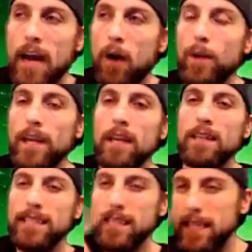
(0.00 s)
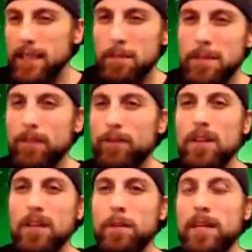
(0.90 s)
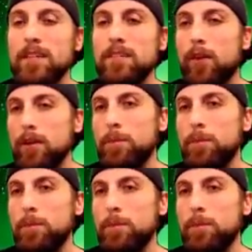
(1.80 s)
we see them differently because of our